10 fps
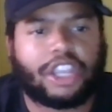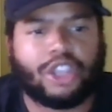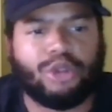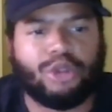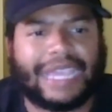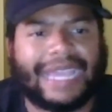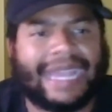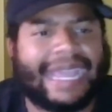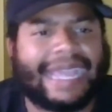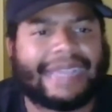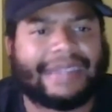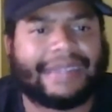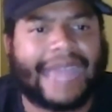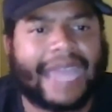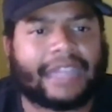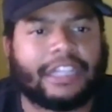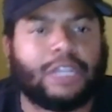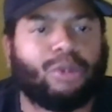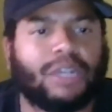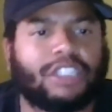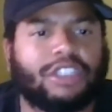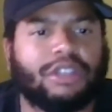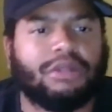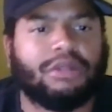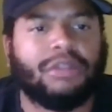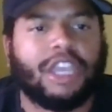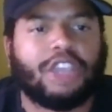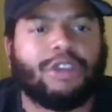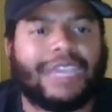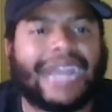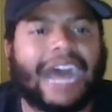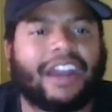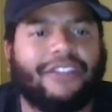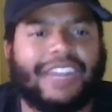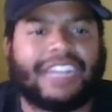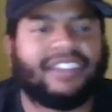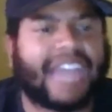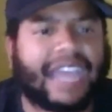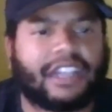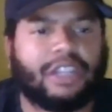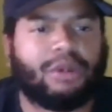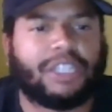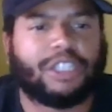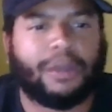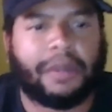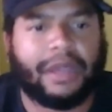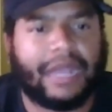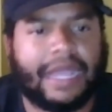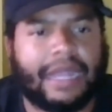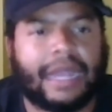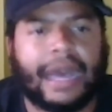you get exactly what you you get out of it exactly what you put in.